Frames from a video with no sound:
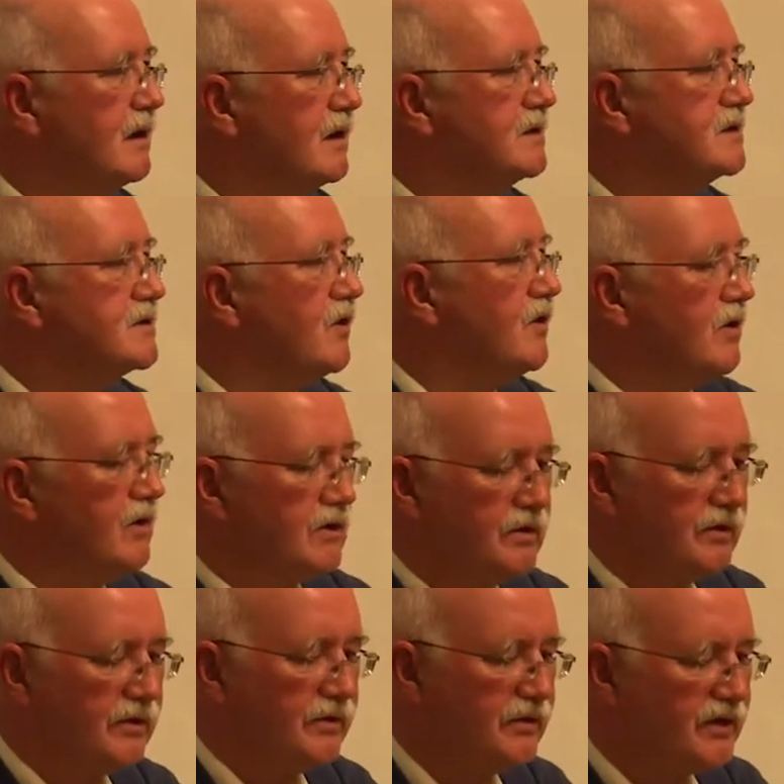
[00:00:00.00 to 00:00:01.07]
It's called
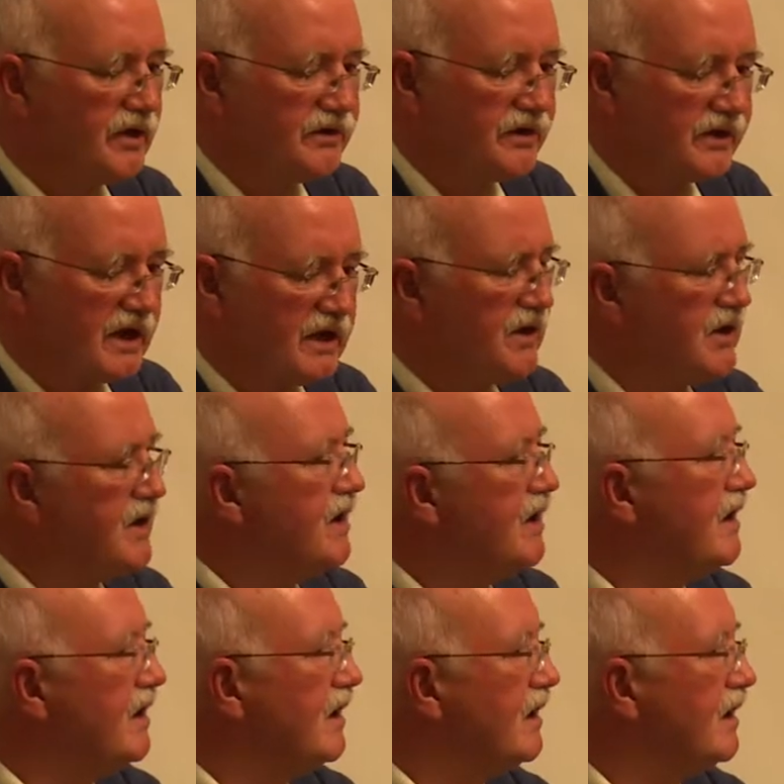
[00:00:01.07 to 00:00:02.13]
The Then
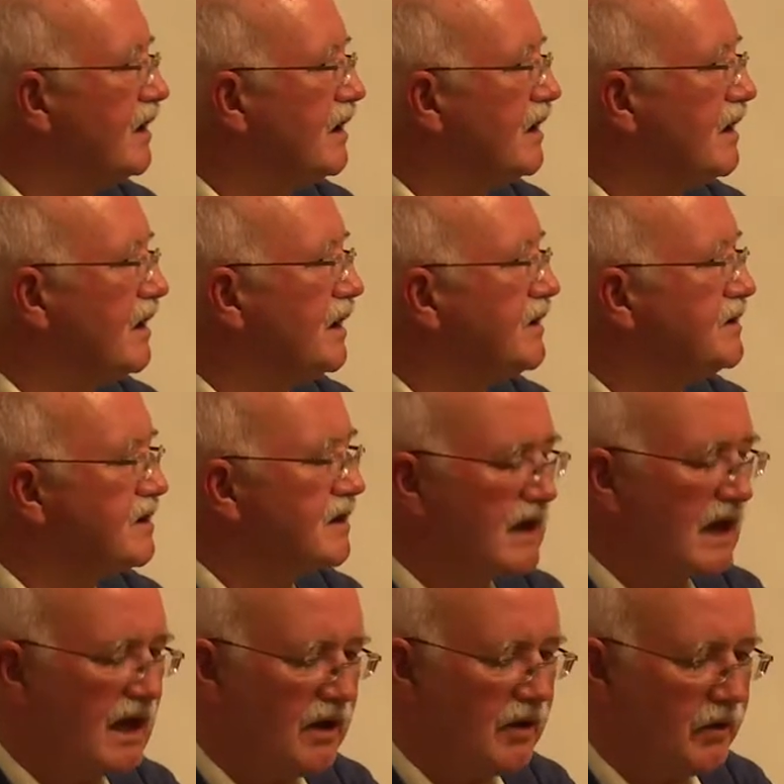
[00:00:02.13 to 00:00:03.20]
and
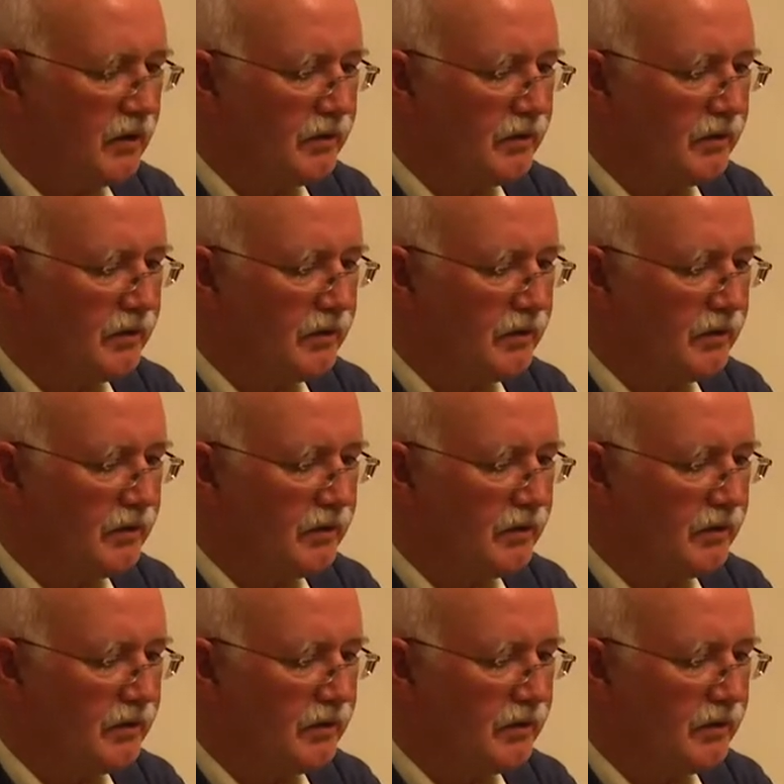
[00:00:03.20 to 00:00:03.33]
Now.